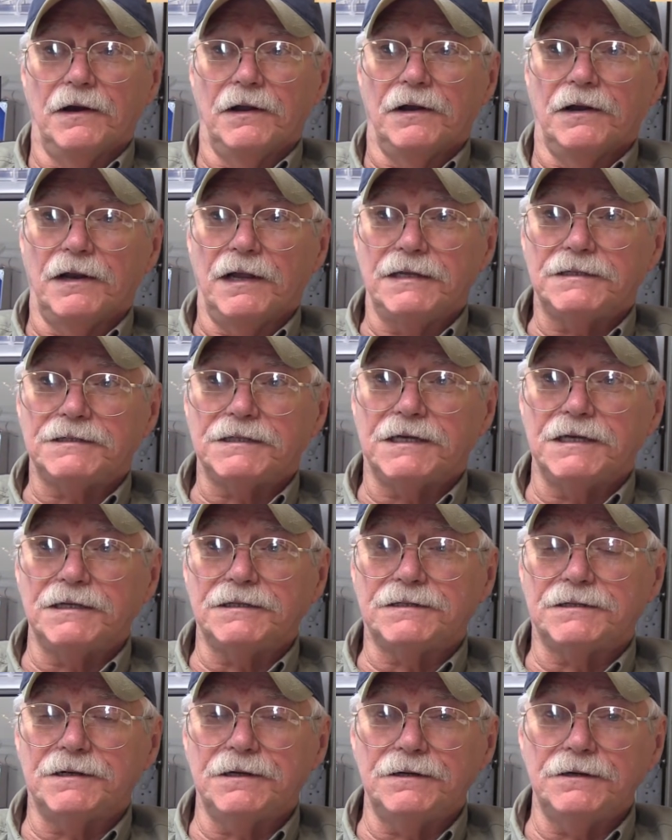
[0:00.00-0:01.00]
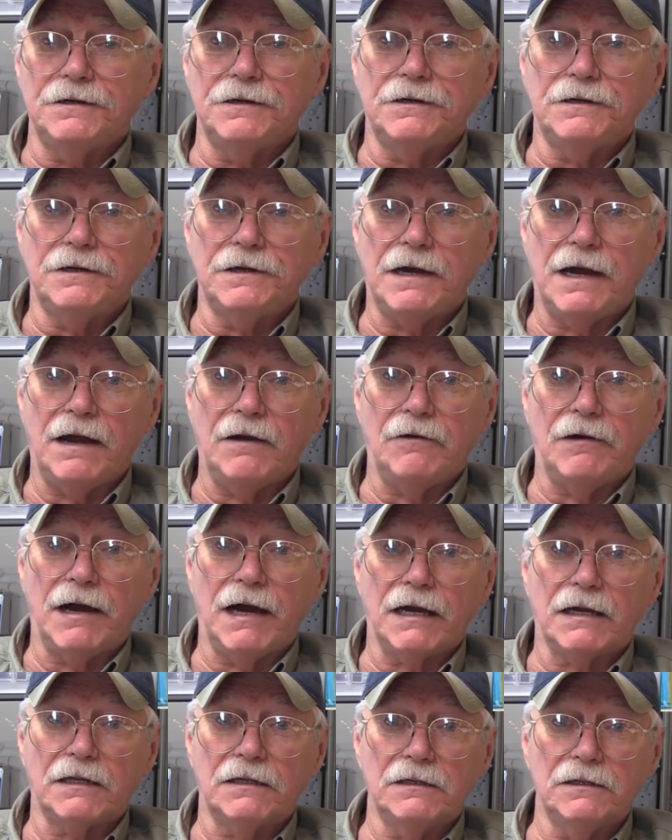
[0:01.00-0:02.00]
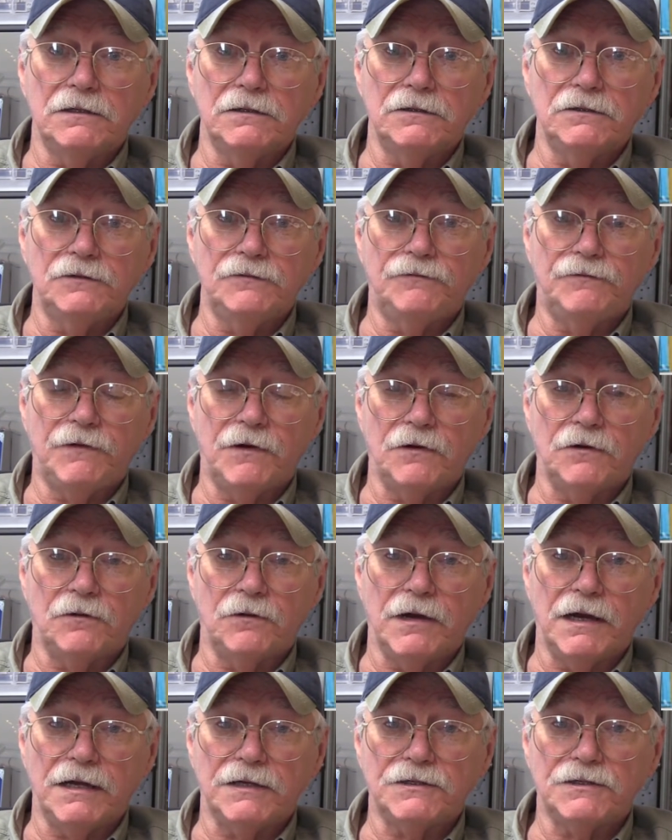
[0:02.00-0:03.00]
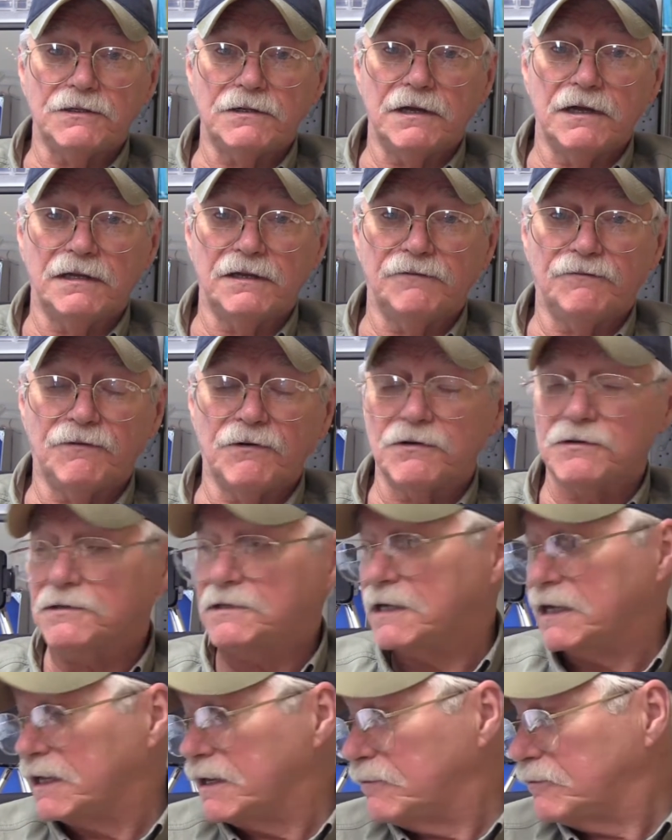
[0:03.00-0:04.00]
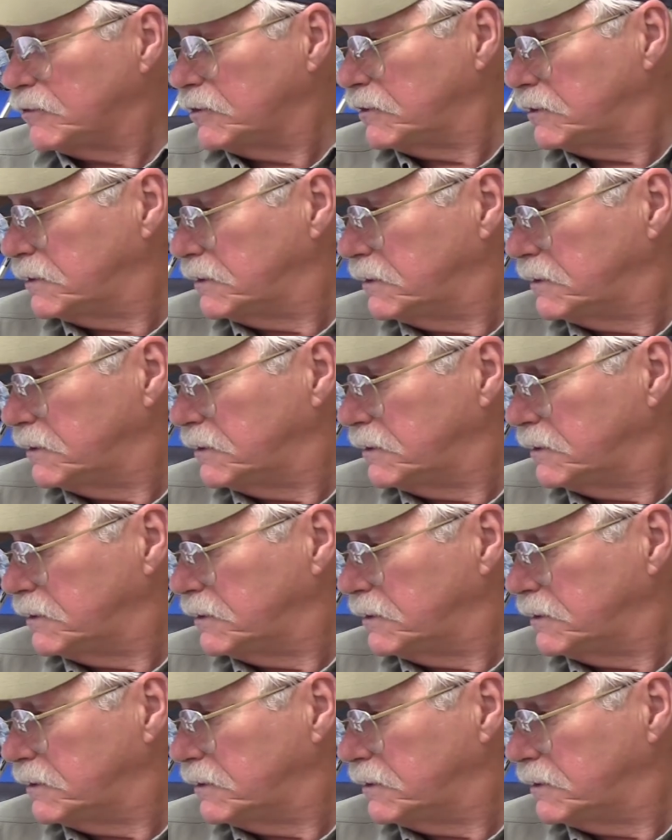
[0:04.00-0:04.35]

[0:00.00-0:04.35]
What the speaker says: let's get to how I glue photo etch. And the first thing I'm going to